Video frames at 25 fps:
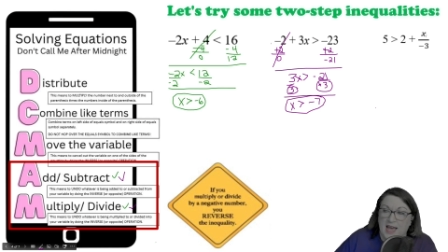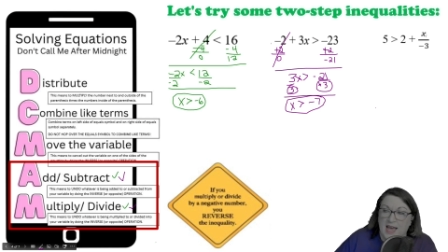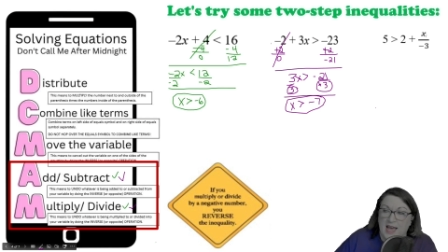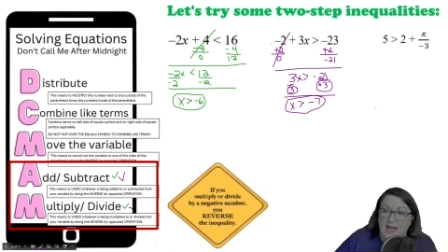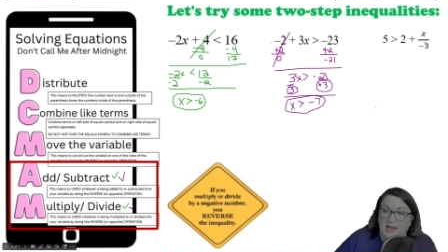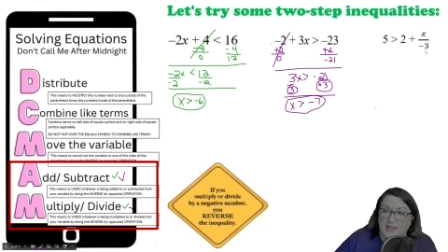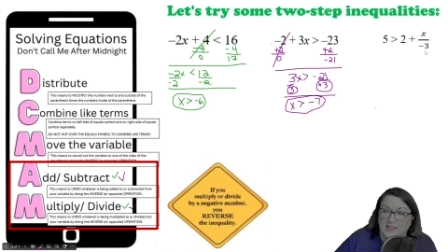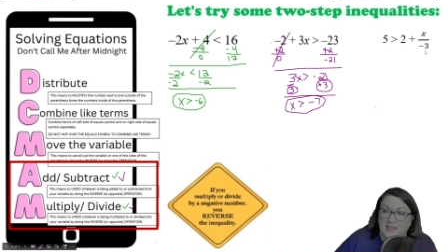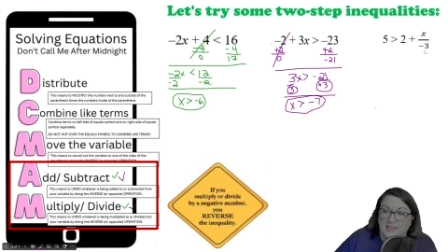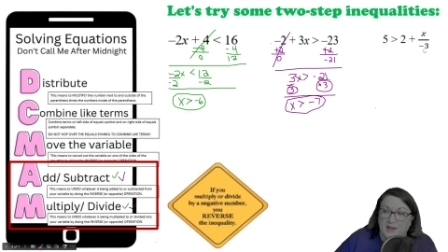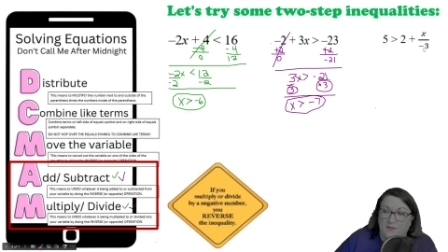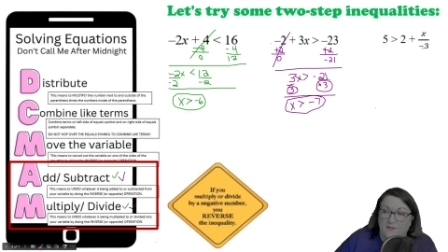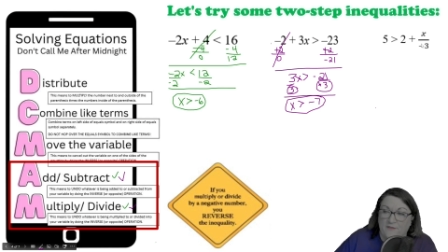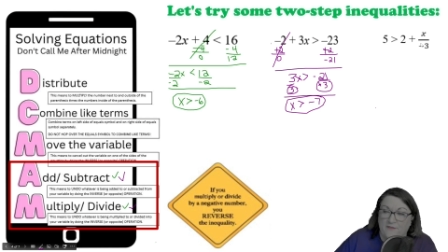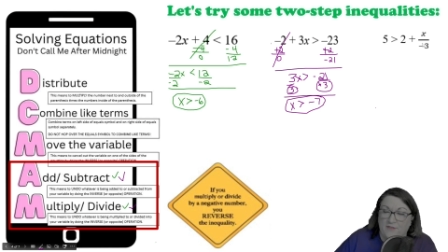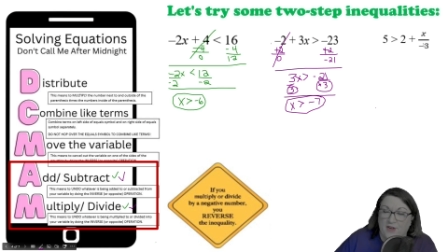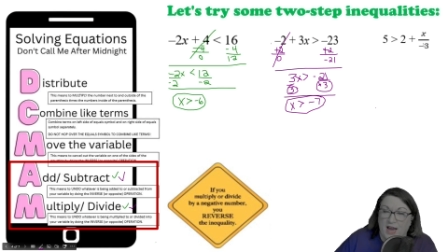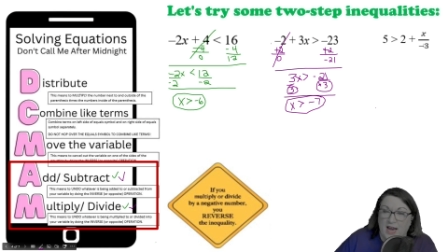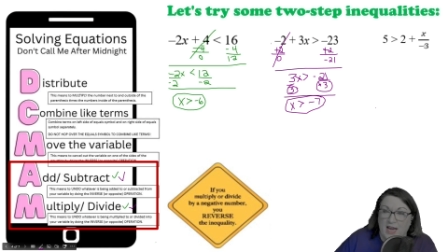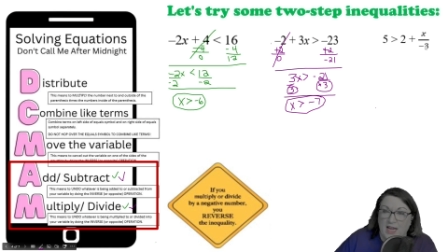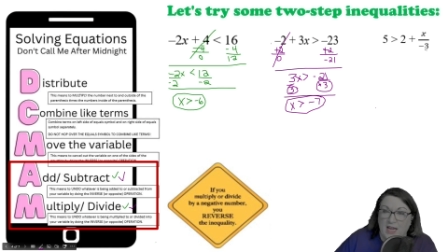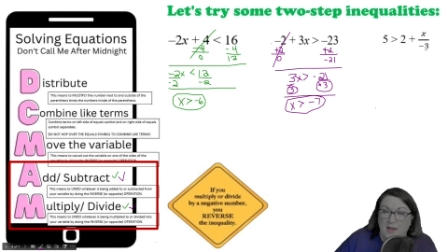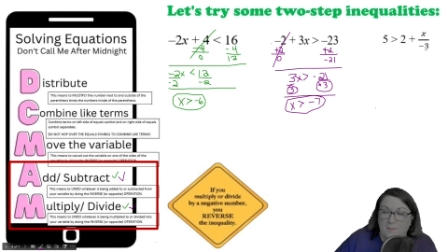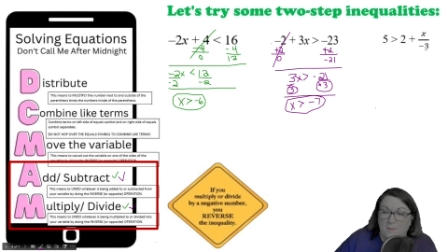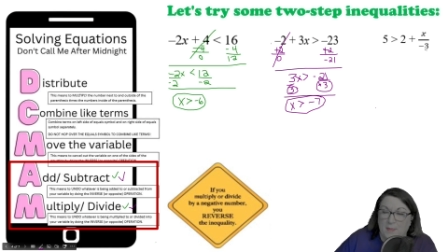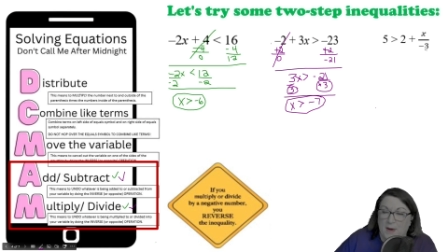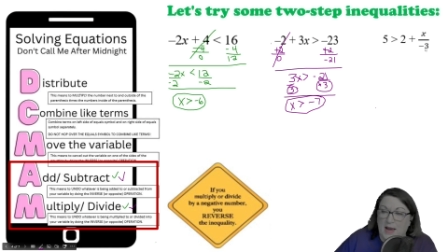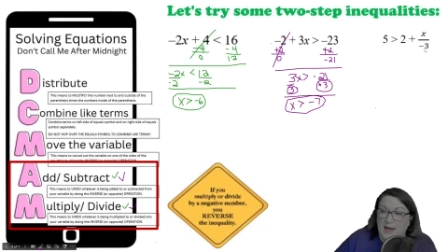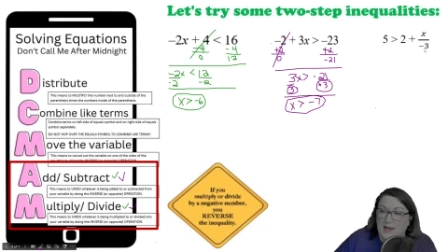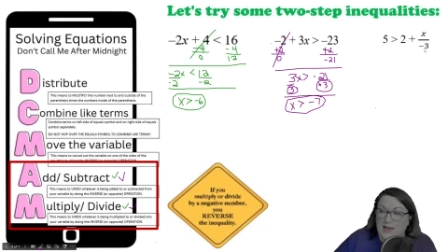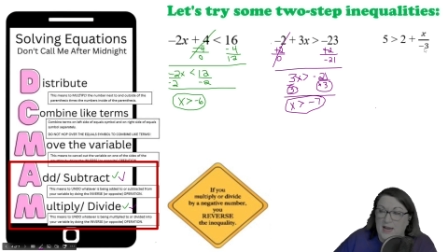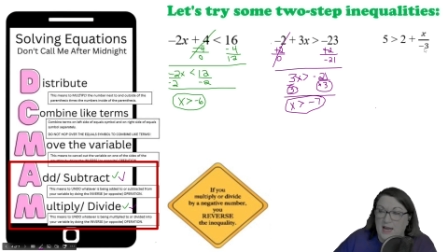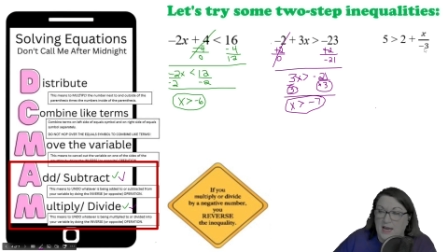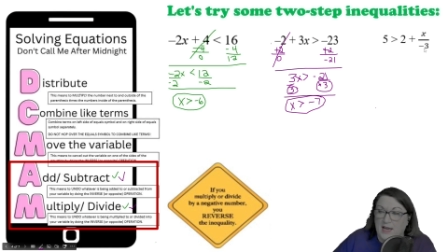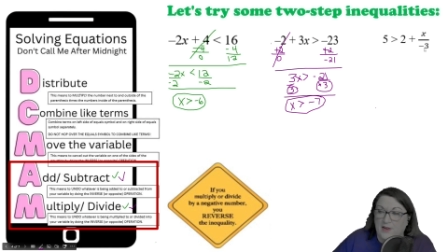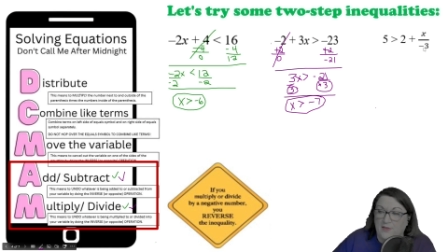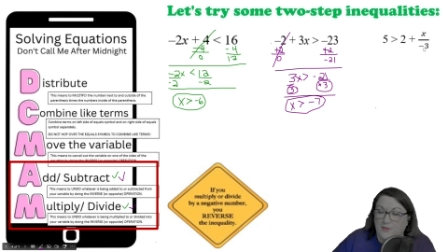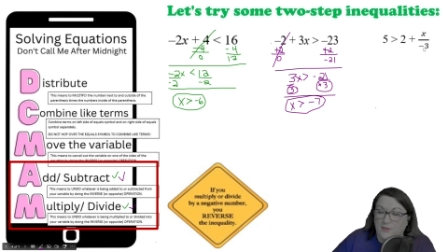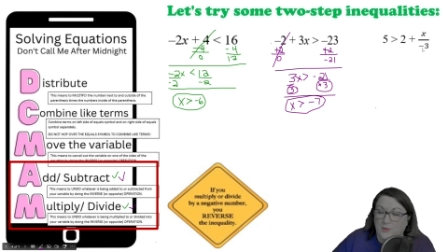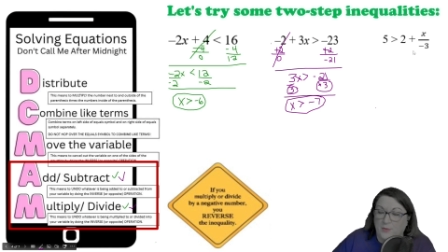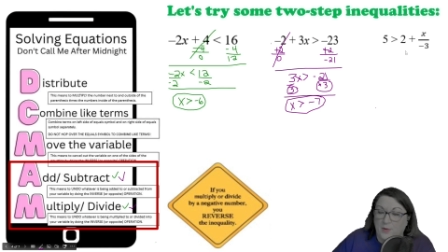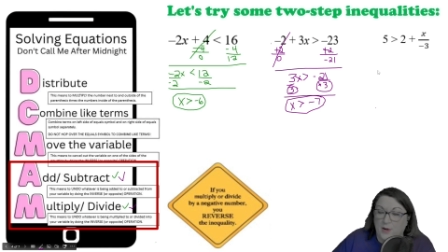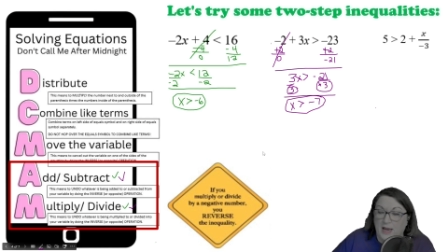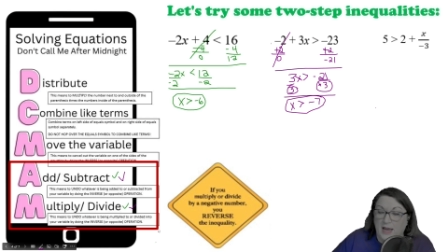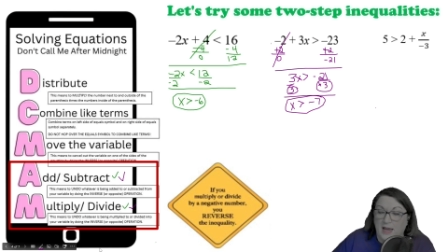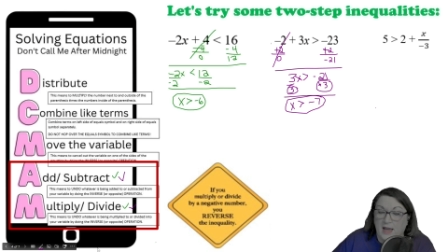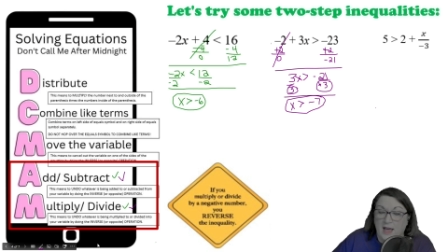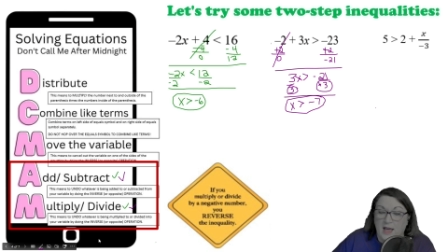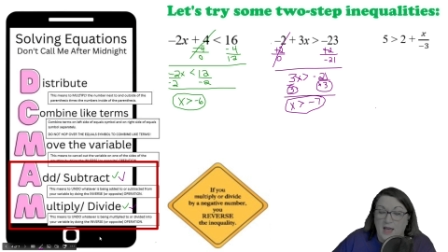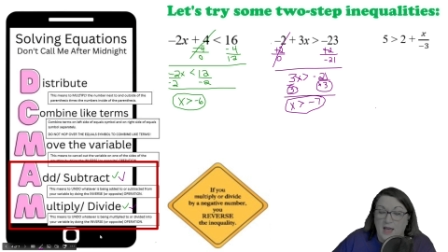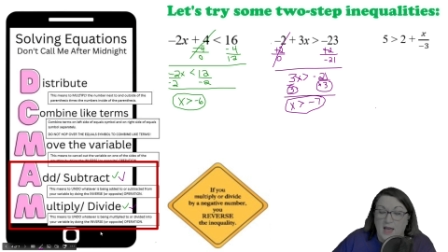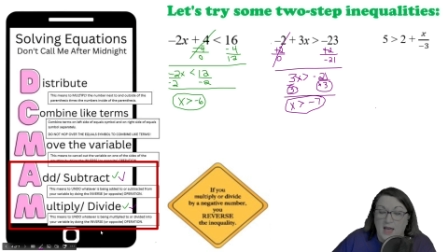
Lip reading: x divided by negative 3.